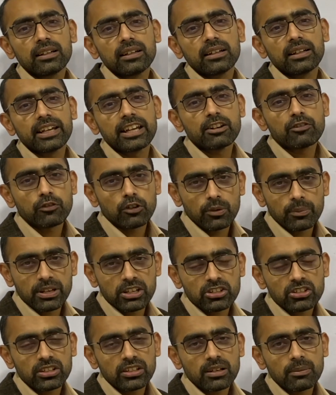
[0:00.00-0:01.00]

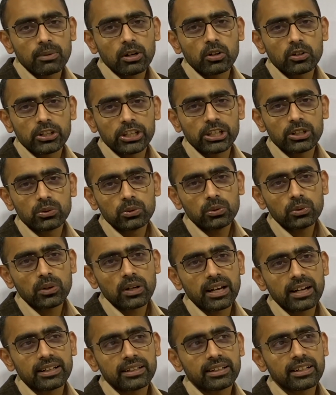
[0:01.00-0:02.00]
information about you
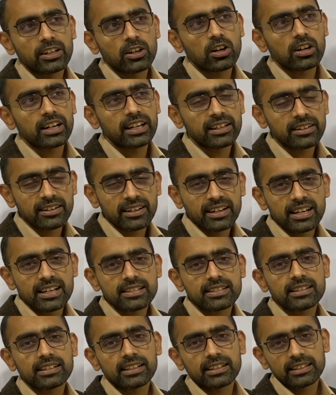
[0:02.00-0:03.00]
and your
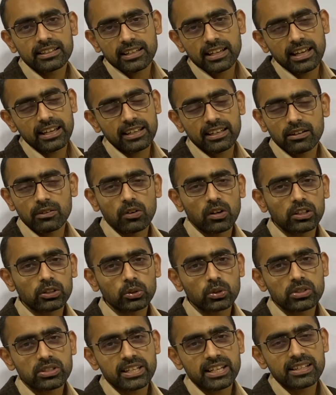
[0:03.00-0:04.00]
address and all
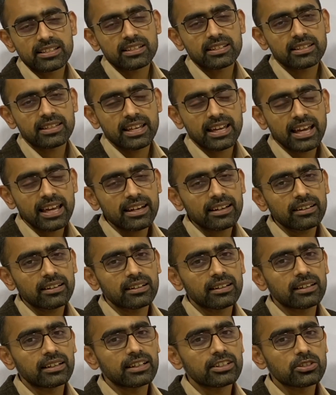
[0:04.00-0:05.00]
those things are there,
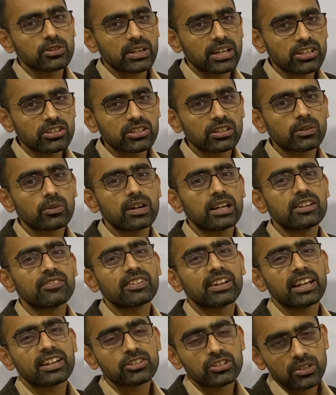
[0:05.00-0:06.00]
education
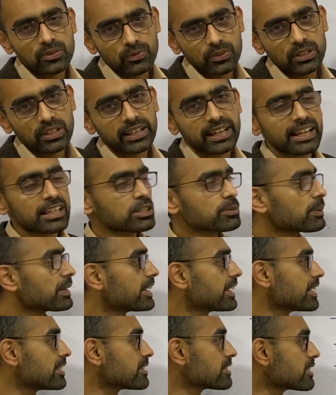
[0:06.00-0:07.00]
qualification, work
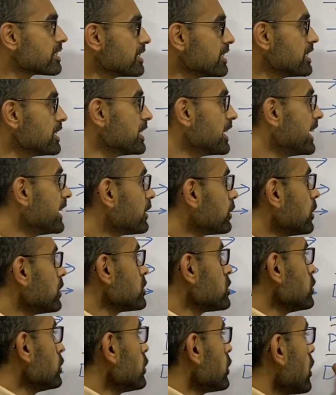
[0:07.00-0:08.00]
experience. It
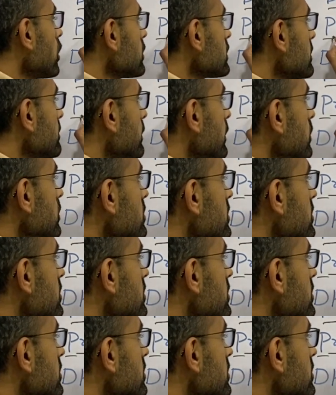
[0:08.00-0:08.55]
also talks about